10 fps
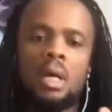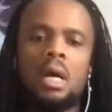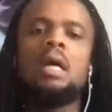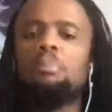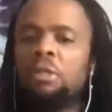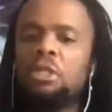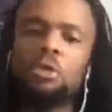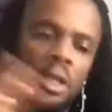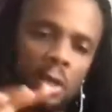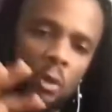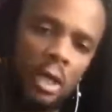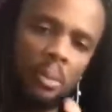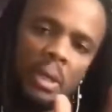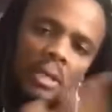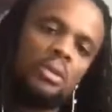and P2A, where a
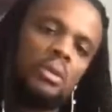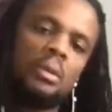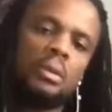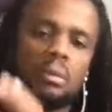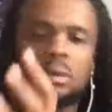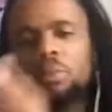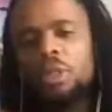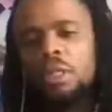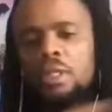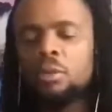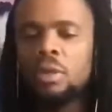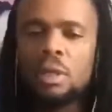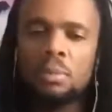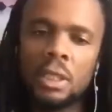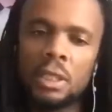person communicating with an
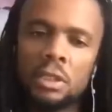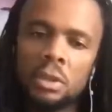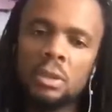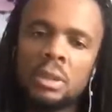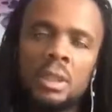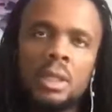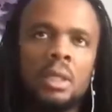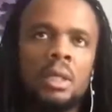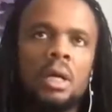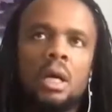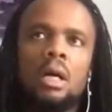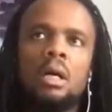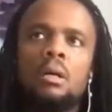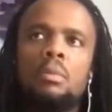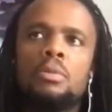application.
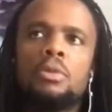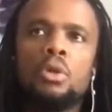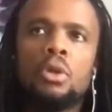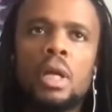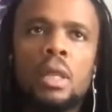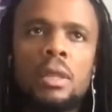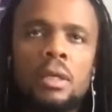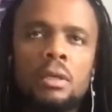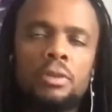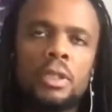So you can think, for